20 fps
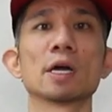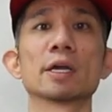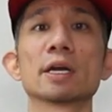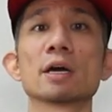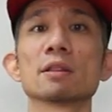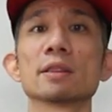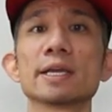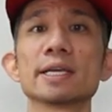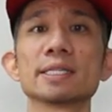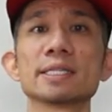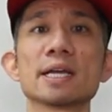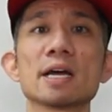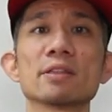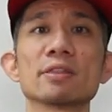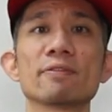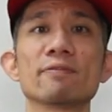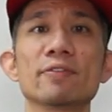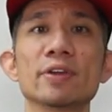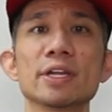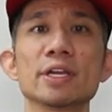and I'll link
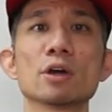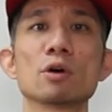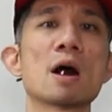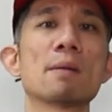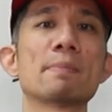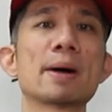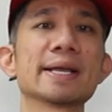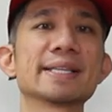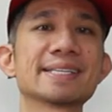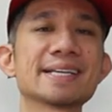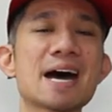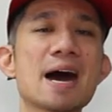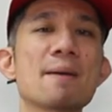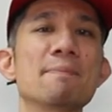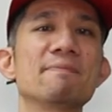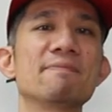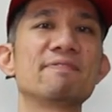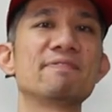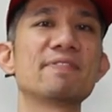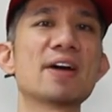down the video on my
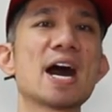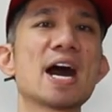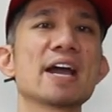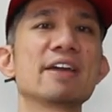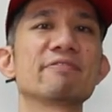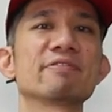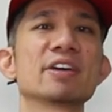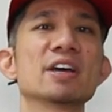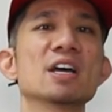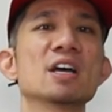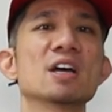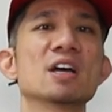top 5